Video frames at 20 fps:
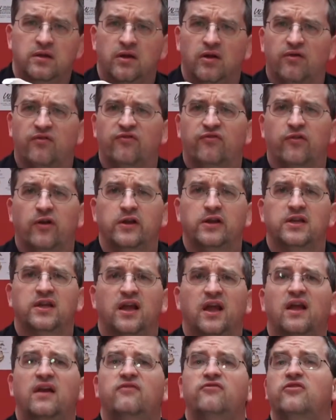your
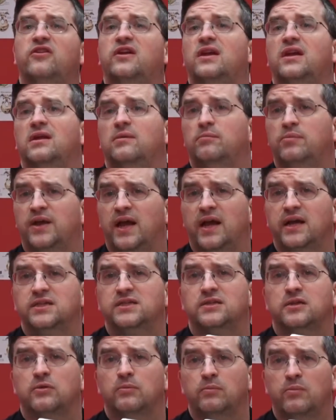front heavily
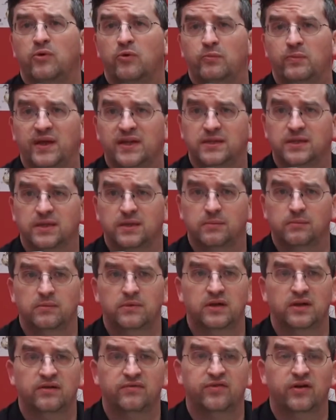impacts the
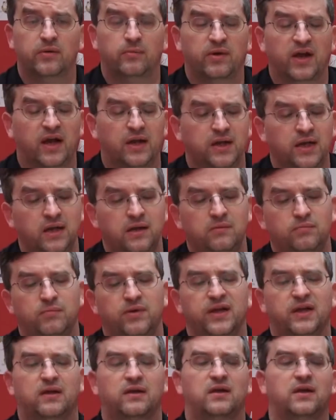momentum of your body
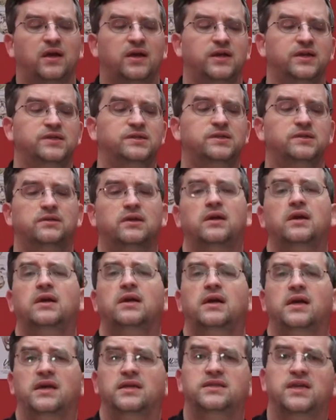because,
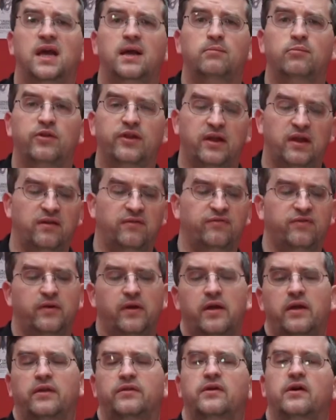as I
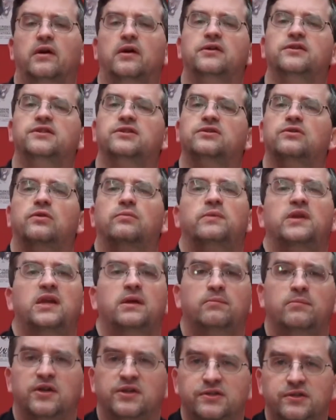believe, there are so
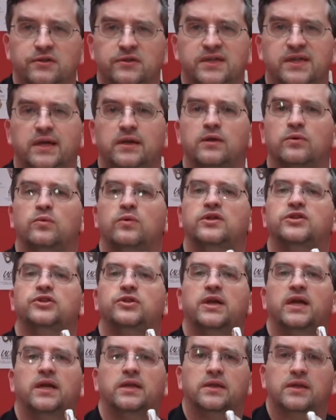many muscles that
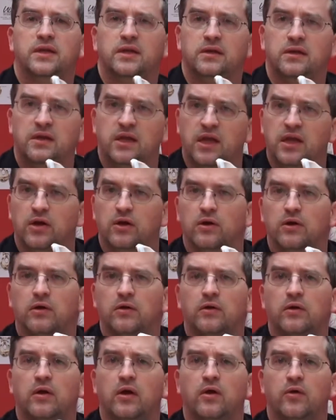originate
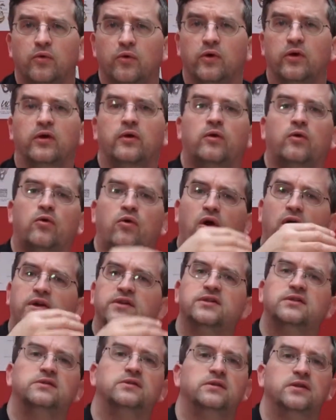here or
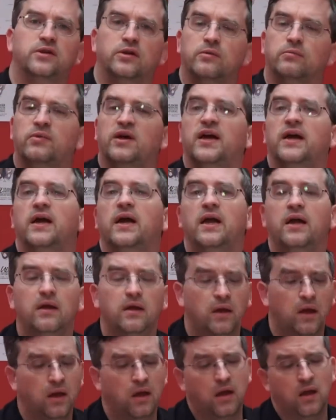cross
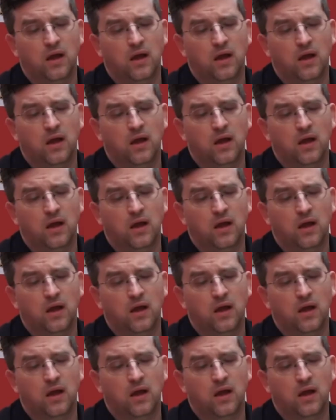nearby